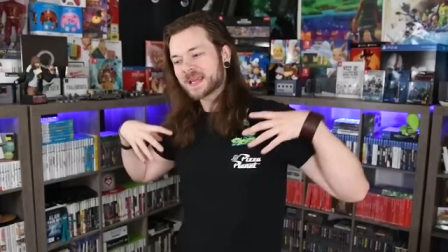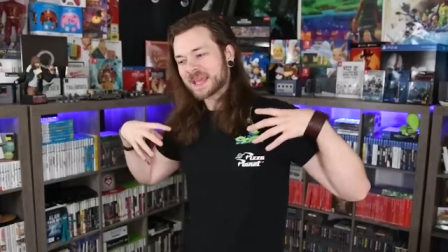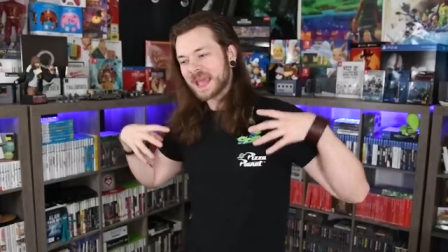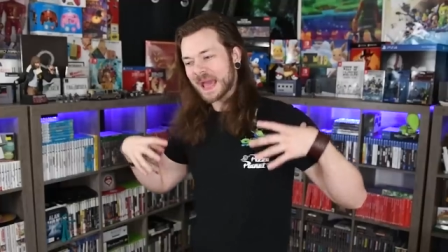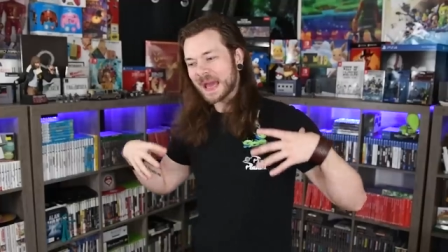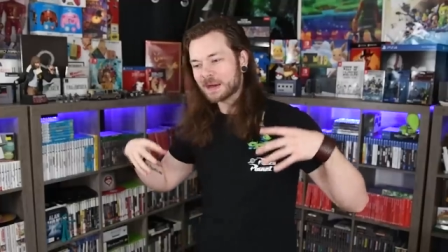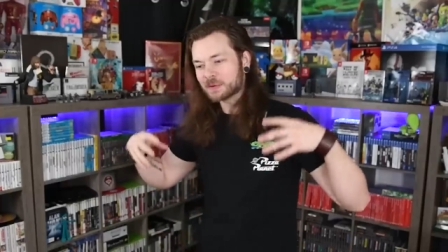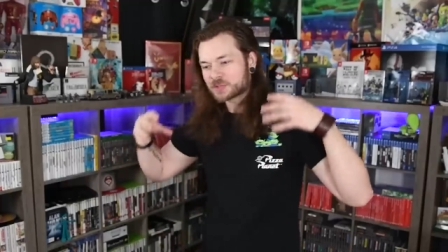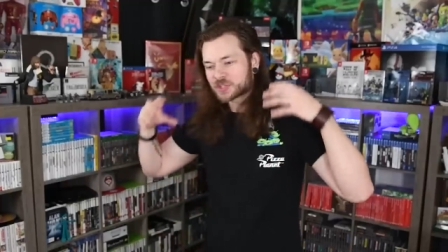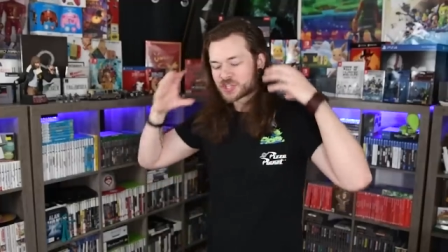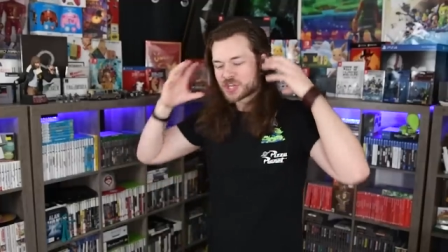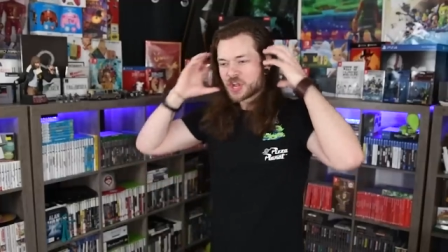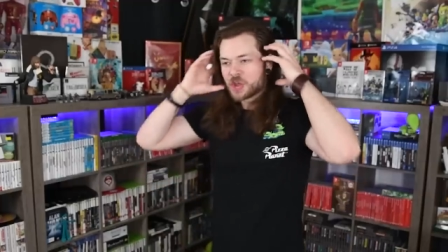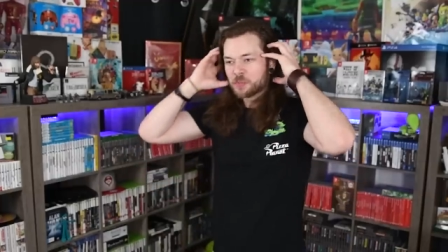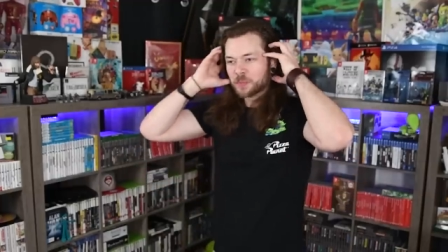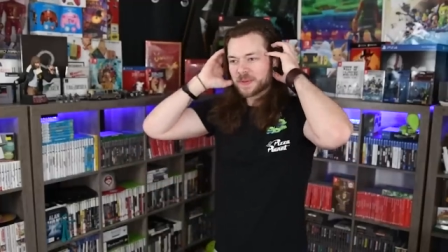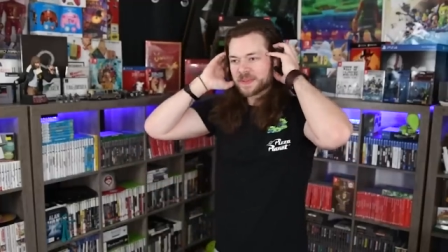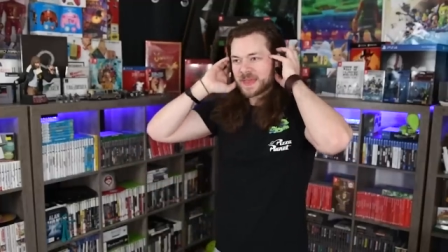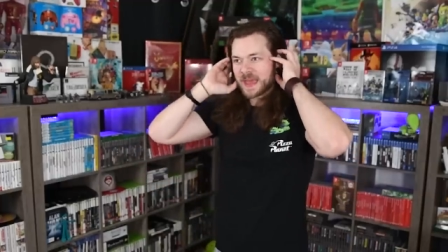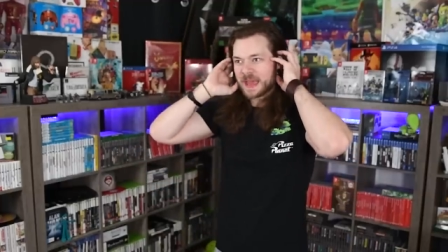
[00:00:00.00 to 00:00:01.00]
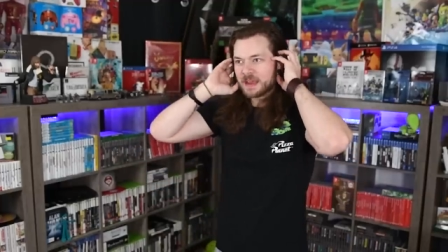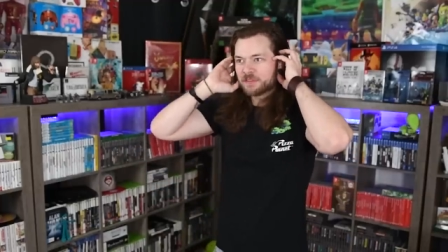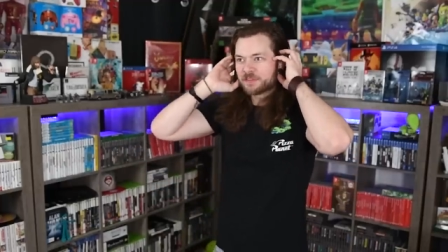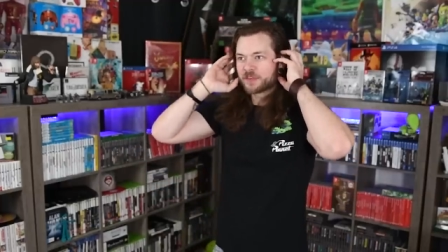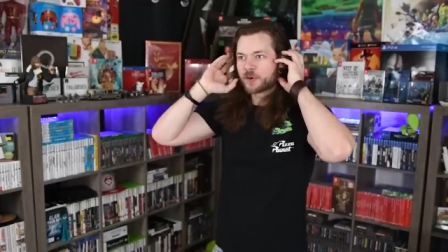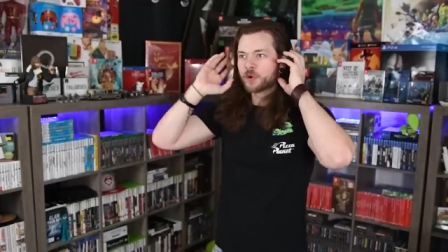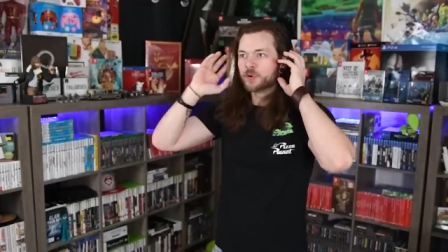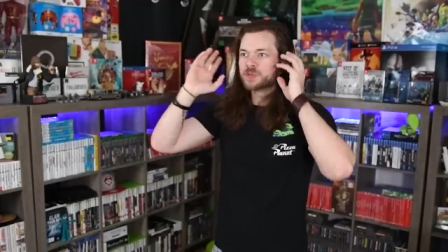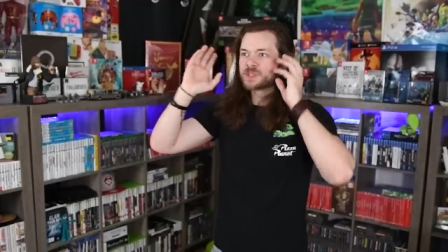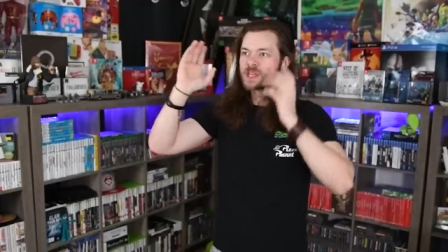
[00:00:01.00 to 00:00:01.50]
couch with
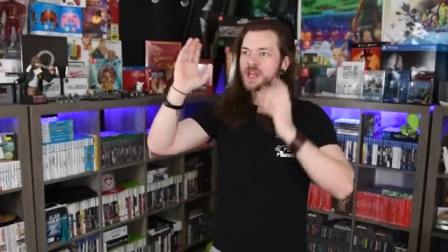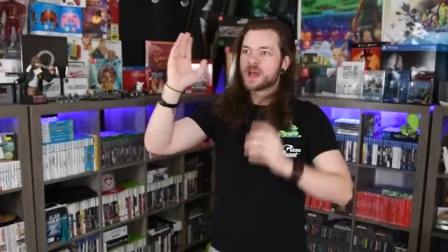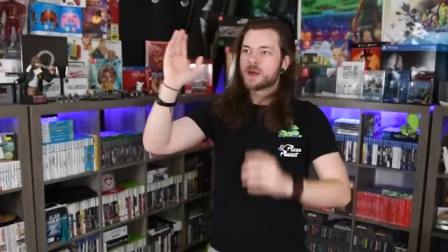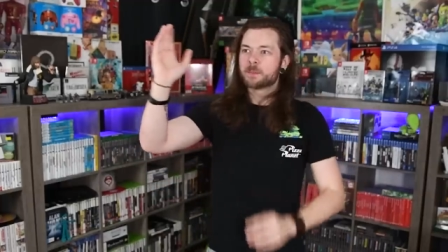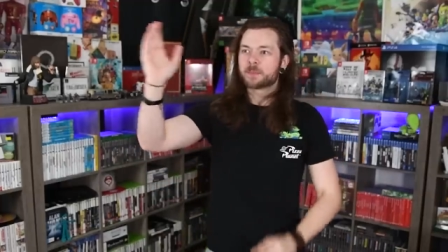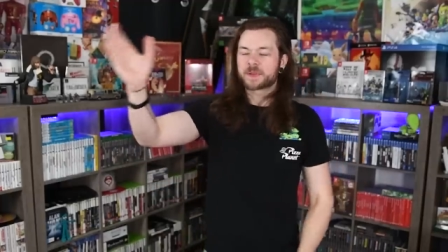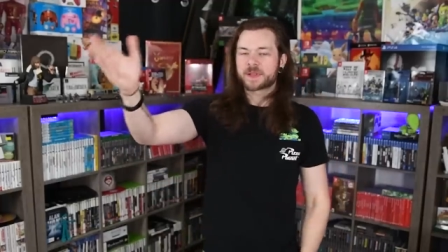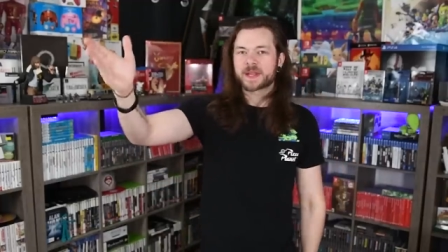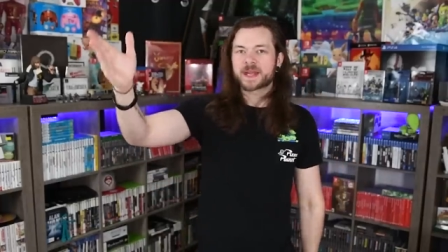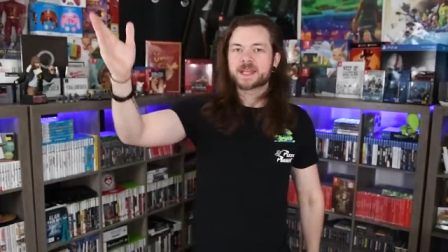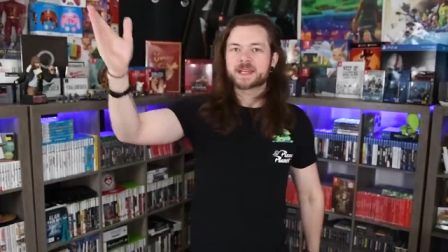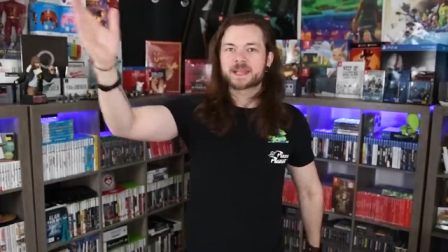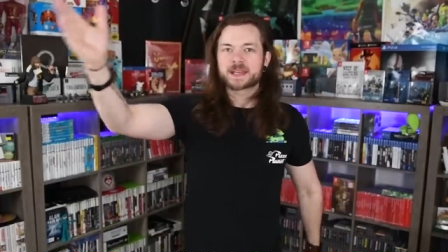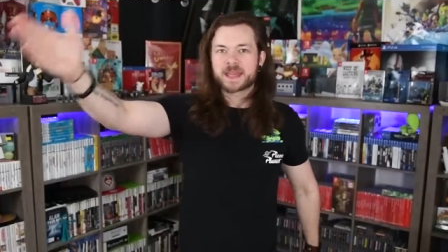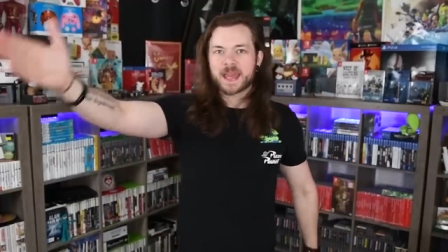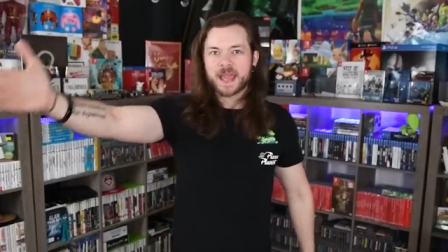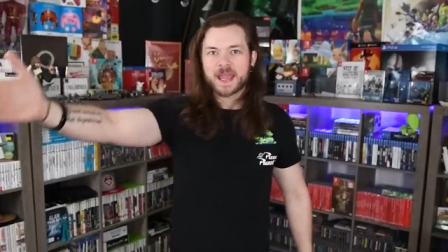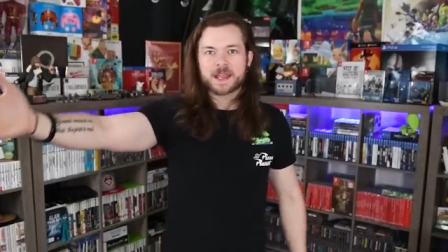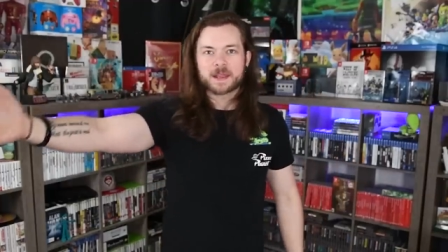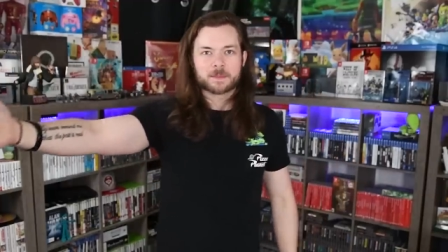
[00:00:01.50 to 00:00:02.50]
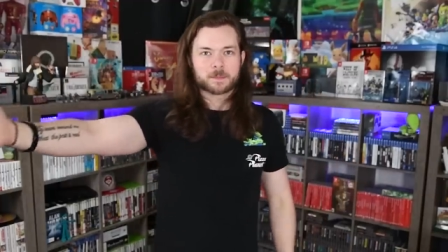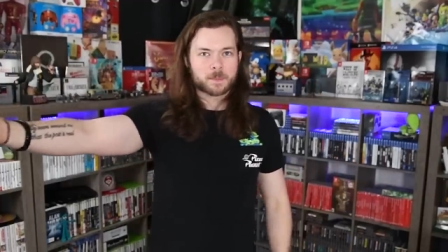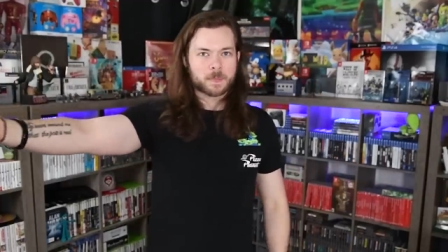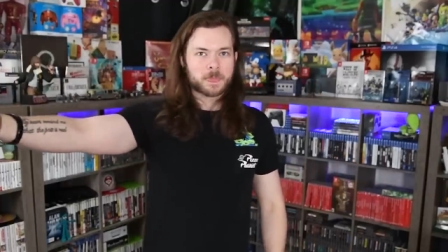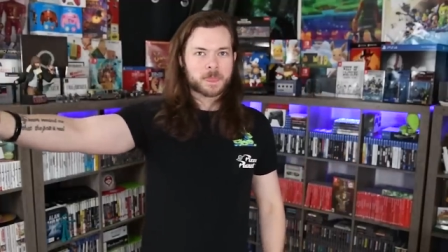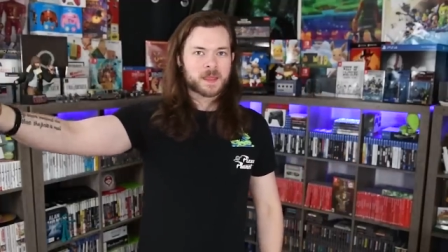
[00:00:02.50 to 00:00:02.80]
headphones playing a game?